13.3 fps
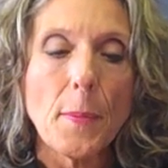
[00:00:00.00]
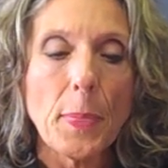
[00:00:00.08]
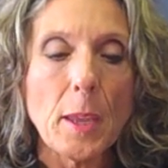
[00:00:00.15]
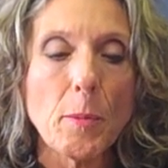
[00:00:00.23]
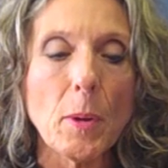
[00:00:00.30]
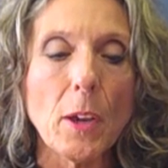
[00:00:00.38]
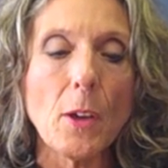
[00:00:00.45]

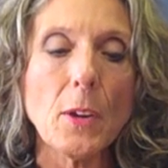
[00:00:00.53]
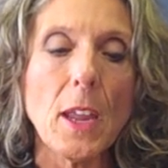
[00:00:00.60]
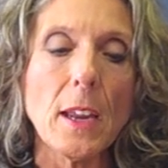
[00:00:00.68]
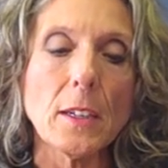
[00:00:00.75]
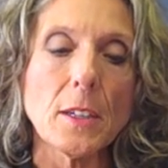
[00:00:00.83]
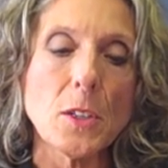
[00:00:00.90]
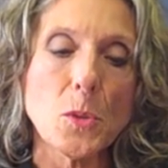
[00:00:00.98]
He
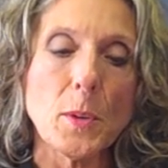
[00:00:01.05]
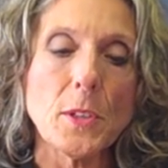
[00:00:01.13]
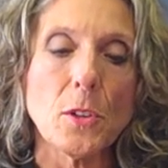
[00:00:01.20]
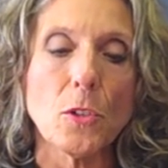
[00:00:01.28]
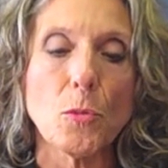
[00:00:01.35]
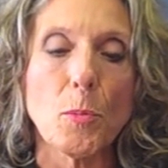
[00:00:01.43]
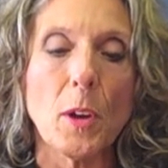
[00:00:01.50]
relocated his
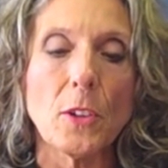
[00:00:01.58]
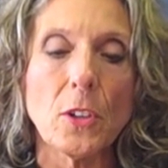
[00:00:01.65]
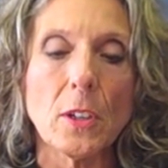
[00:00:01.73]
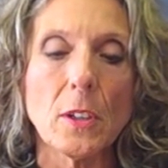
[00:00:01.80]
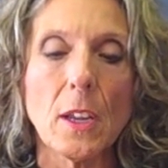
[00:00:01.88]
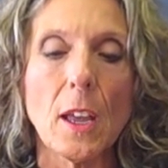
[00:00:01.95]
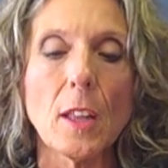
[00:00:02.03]
research
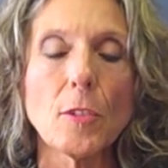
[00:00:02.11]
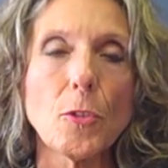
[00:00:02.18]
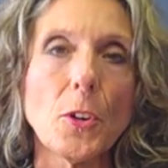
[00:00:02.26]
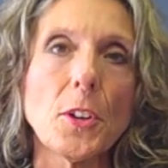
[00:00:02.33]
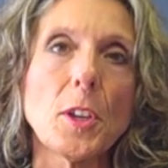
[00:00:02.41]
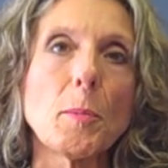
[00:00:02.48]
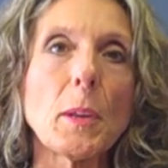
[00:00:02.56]
project to
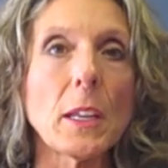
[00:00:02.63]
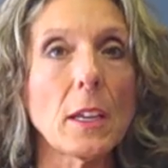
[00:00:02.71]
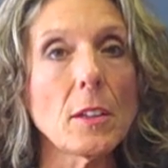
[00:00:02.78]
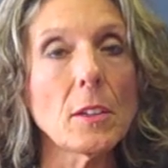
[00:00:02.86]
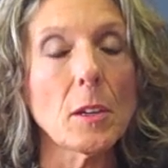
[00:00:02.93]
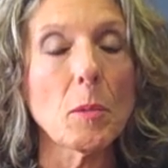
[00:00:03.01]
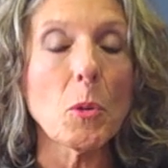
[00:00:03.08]
California, but he
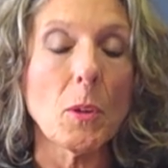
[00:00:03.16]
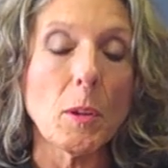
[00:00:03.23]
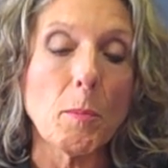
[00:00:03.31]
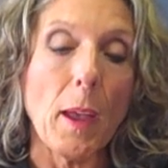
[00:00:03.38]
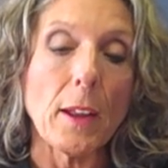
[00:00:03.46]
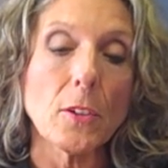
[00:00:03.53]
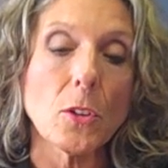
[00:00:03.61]
ended up going
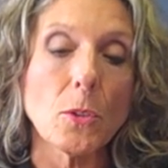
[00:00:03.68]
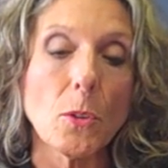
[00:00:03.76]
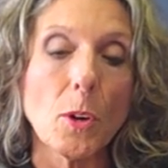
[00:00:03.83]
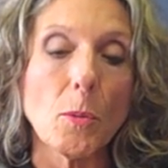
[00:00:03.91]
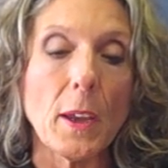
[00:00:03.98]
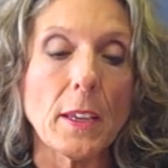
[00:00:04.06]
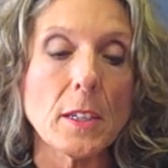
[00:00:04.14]
back to
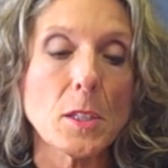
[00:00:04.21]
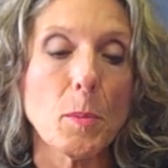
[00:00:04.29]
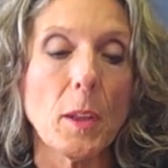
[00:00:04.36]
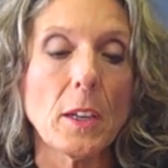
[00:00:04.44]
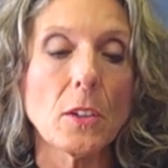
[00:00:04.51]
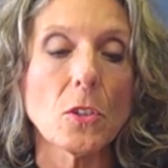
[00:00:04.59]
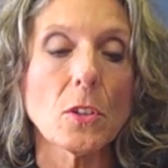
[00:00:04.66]
Norway,
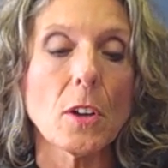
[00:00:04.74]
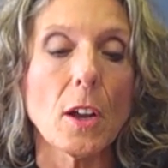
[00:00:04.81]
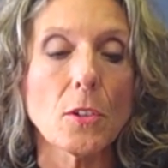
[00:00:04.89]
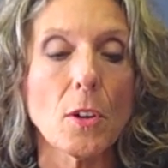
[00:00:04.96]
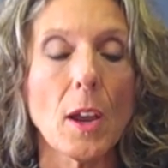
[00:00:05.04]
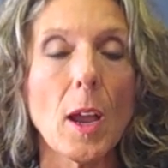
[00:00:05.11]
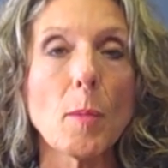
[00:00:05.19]
explaining to
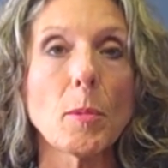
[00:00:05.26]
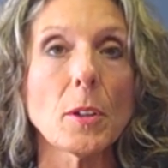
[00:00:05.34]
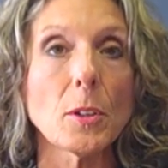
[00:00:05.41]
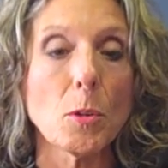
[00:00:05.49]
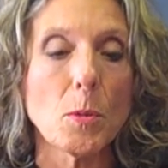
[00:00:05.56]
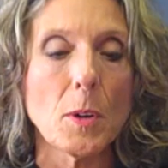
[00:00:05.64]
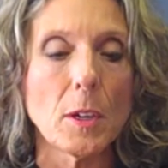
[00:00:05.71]
Dr.
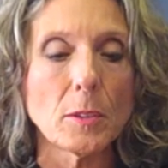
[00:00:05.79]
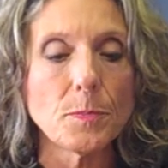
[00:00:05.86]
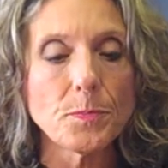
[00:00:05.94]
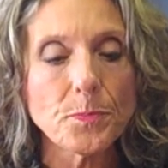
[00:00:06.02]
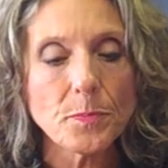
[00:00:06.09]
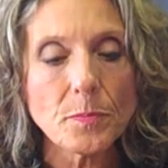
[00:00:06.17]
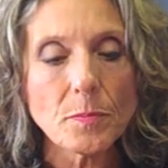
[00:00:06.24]
Ablin, quote,
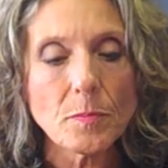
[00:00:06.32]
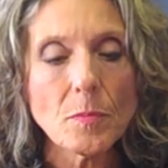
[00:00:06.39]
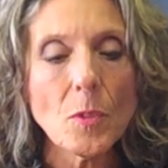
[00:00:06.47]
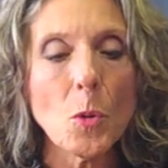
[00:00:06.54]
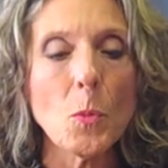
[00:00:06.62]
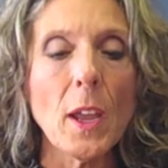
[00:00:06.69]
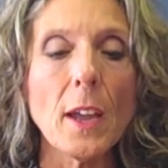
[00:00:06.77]

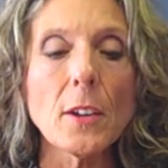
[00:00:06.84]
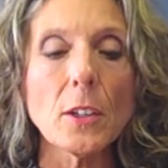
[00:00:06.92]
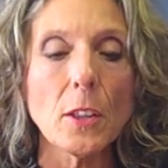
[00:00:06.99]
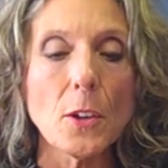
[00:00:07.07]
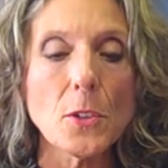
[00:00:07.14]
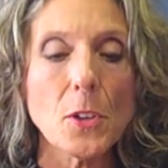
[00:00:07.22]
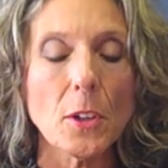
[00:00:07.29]
we had to
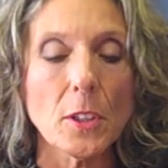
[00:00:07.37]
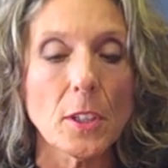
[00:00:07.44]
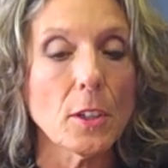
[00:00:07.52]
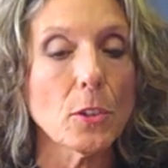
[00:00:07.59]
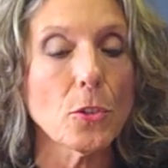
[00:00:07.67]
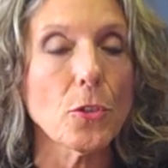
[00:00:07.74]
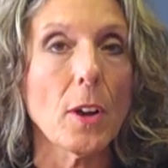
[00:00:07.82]
close our
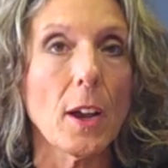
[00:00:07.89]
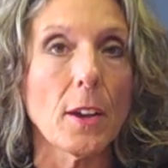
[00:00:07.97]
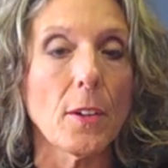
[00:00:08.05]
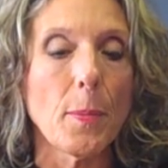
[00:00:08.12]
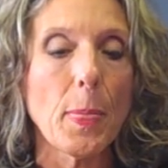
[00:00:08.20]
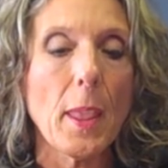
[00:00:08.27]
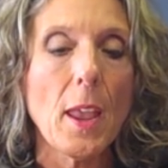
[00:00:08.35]
clinical
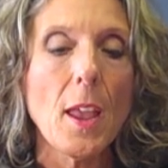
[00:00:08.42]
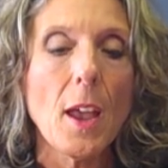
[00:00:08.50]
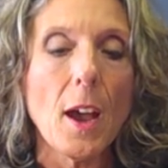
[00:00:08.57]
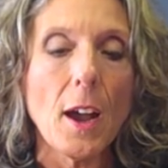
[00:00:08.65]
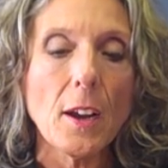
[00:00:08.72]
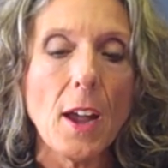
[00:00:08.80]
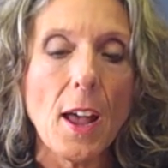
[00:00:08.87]
trial.
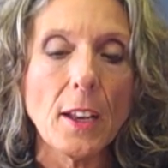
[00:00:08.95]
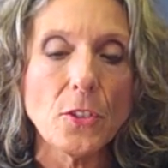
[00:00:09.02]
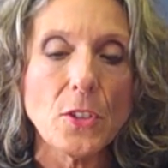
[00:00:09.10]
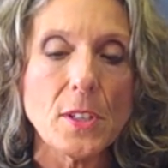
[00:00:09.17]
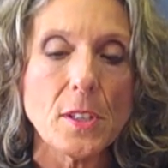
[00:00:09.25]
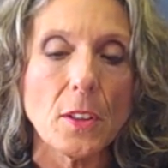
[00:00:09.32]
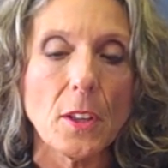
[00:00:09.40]

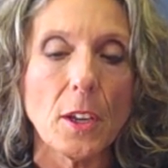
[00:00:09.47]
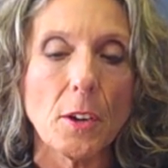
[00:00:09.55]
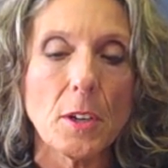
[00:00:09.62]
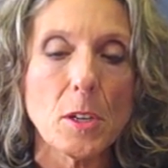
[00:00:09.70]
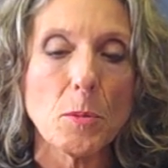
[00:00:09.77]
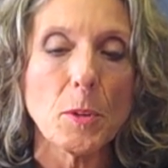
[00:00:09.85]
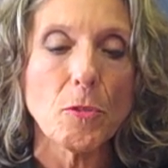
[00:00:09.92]
Oncologists in the
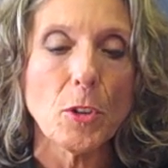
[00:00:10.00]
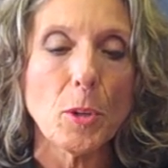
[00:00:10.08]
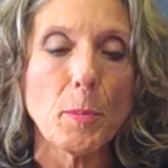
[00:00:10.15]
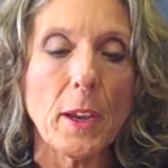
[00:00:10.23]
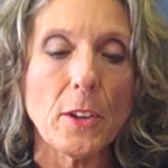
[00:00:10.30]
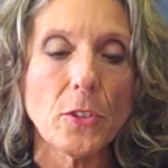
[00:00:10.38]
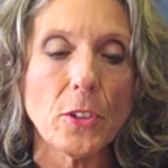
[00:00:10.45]
area referred
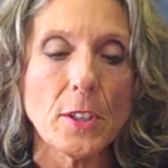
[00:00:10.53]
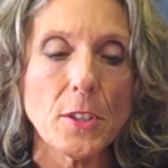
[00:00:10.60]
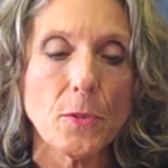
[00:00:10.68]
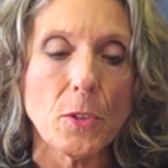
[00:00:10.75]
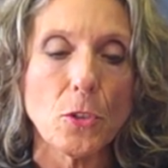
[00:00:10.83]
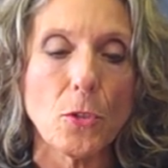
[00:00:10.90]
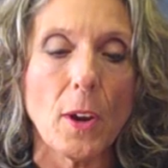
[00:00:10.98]
patients
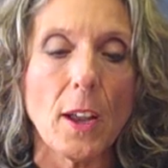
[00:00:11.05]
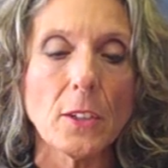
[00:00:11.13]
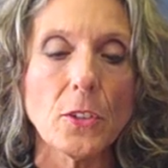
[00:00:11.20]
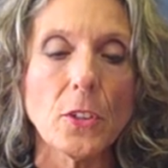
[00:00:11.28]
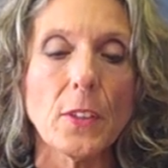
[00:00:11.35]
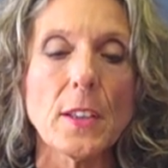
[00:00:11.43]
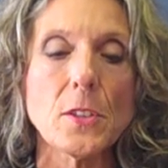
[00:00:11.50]
for the trial
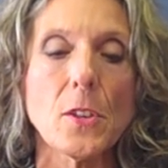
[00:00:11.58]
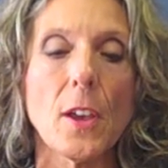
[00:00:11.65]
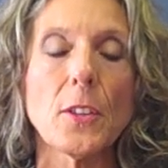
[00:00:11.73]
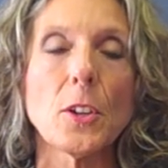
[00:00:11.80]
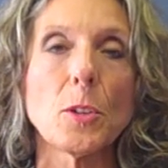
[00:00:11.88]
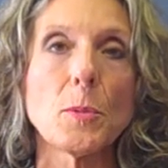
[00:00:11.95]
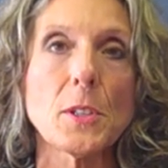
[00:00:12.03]
until they saw
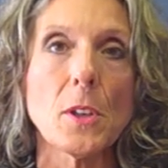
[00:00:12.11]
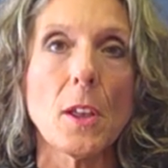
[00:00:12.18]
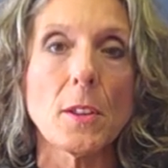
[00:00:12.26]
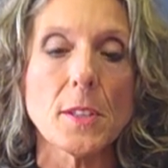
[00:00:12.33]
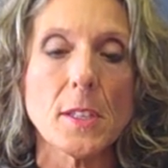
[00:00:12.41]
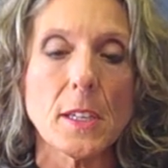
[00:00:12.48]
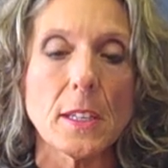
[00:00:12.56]
the good
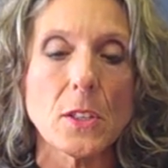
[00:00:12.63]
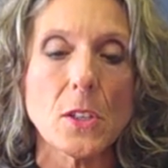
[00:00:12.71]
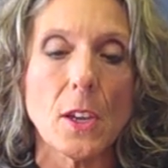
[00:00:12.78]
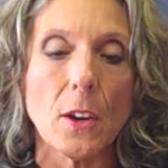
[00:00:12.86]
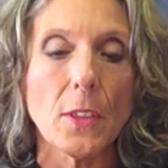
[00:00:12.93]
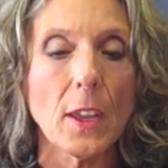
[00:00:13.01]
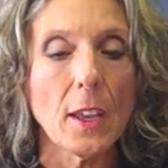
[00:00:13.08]
results. It
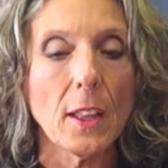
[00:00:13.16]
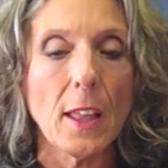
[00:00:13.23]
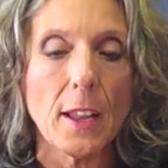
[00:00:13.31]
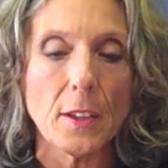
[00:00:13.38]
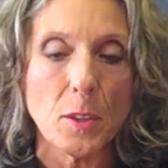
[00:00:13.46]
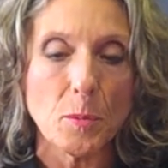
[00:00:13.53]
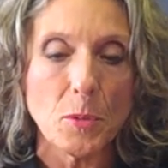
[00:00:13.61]
scared the hell
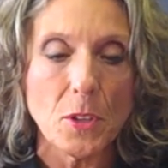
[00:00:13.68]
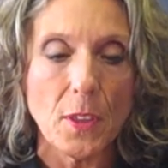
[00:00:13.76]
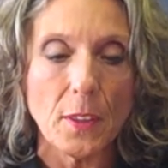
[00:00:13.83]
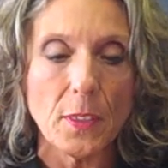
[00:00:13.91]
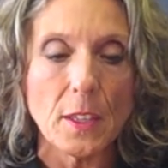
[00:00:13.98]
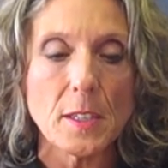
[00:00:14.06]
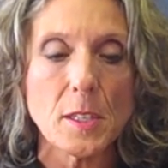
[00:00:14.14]
out of them to
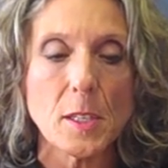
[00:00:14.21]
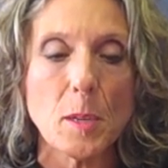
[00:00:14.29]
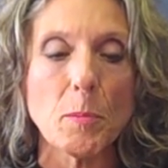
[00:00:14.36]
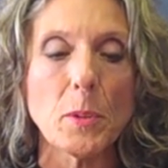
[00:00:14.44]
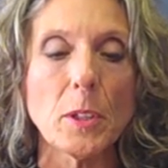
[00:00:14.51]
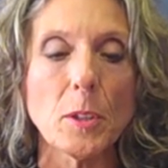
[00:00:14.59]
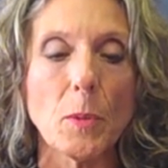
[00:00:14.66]
think that a
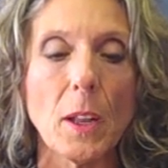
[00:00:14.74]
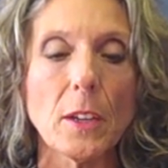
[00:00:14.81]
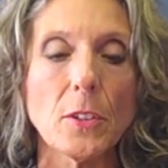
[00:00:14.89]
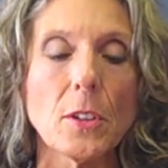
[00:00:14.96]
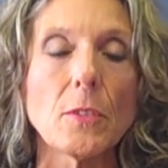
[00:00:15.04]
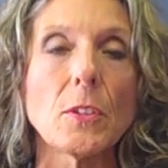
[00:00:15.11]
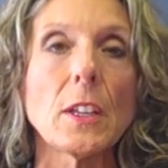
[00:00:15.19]
simple and
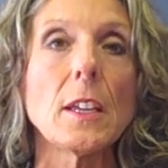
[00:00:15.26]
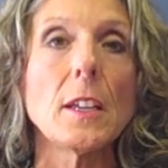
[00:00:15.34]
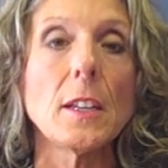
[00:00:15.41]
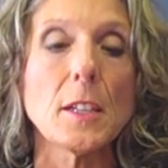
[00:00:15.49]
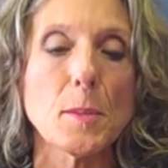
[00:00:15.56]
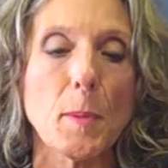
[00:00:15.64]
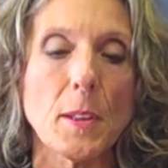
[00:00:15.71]
relatively
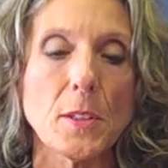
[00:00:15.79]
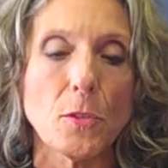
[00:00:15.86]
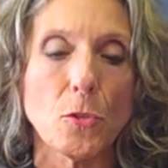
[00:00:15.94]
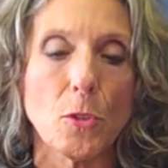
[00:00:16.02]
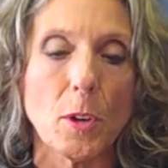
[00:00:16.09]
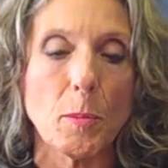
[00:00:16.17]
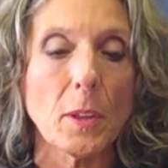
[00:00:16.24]
inexpensive
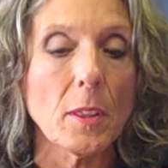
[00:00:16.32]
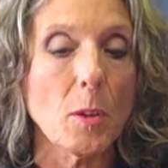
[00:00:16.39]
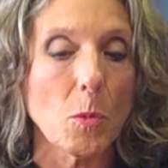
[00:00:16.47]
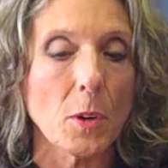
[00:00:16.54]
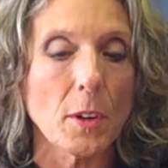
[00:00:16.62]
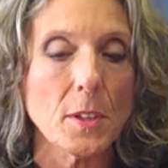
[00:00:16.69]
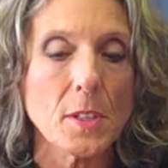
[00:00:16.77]
treatment that
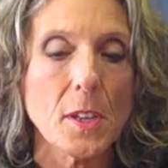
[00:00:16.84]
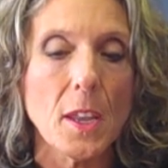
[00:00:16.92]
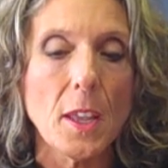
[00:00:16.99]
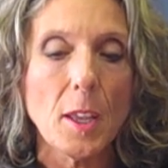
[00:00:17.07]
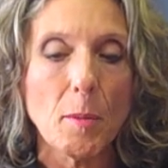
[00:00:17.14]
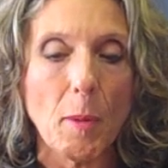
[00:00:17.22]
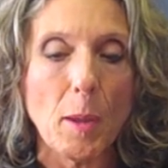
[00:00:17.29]
works
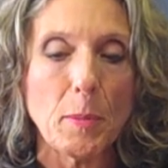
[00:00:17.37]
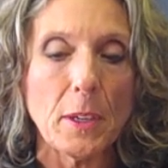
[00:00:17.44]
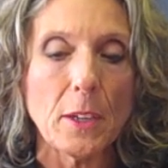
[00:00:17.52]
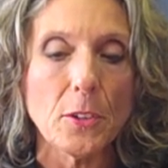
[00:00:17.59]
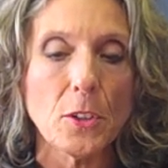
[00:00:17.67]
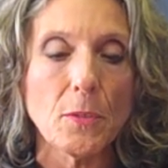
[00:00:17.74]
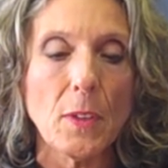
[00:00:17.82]
might be
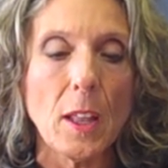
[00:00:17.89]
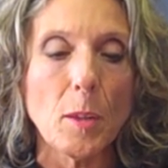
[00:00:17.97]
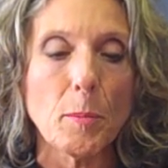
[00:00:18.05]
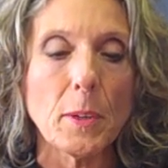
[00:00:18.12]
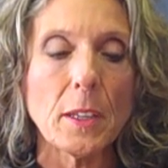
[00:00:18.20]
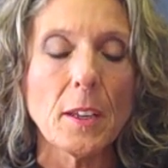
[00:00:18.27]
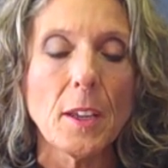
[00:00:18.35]
under
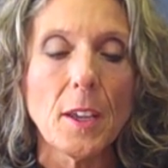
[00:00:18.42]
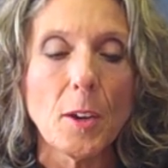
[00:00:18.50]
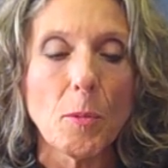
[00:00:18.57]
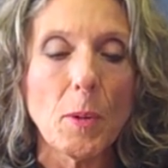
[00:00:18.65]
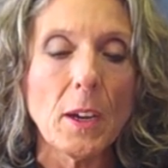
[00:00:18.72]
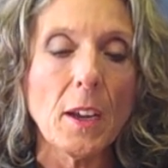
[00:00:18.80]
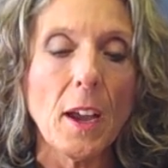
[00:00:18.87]
development.
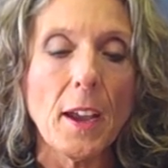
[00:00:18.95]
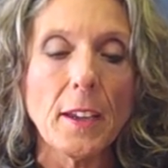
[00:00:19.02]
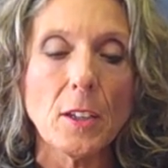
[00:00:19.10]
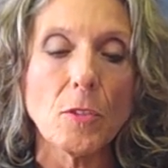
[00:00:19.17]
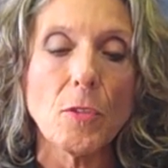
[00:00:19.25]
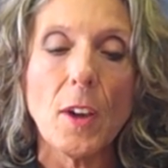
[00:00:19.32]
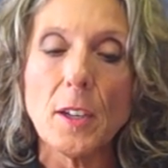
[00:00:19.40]
One guy
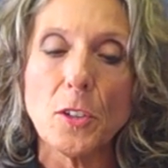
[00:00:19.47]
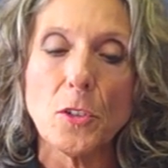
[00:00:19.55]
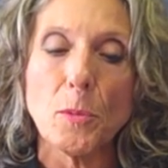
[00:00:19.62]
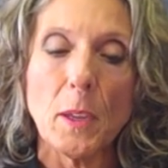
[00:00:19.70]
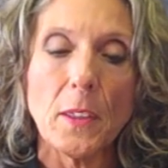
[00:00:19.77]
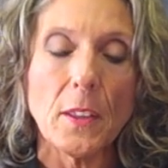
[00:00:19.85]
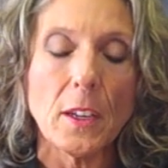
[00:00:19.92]
confided to
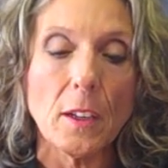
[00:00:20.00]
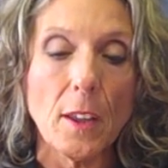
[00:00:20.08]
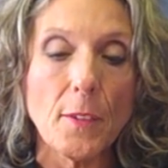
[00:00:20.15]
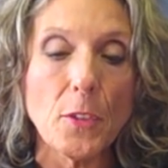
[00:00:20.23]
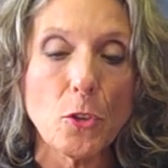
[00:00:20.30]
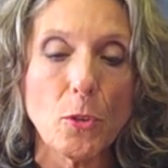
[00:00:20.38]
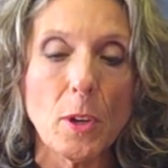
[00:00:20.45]
me that he
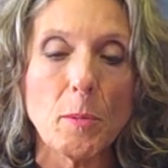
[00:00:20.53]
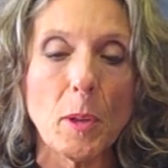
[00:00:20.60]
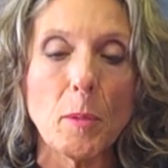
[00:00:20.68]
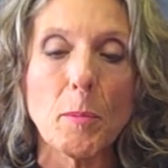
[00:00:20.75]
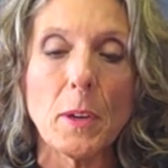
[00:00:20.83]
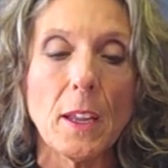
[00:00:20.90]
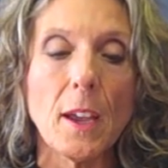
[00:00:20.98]
loved the
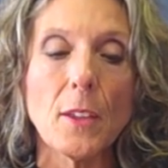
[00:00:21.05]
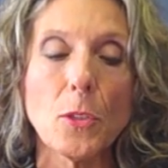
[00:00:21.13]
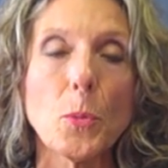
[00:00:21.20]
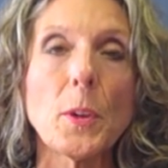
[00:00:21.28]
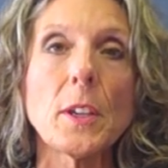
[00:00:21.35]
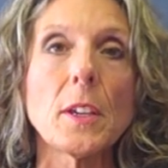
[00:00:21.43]
treatment, but he had three